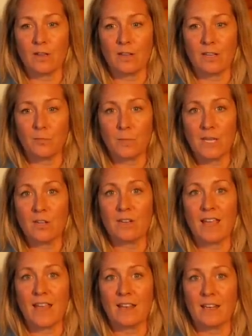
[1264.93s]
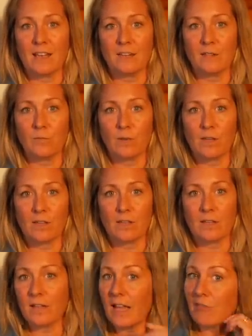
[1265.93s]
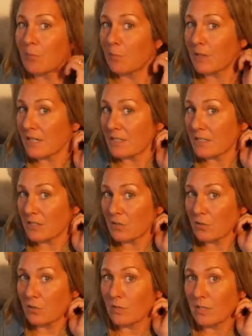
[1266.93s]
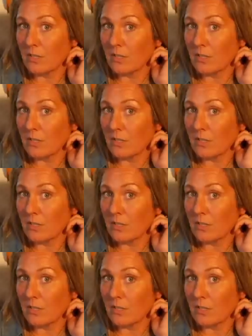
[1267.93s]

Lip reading: you know, Pete could edit, we could have a place to,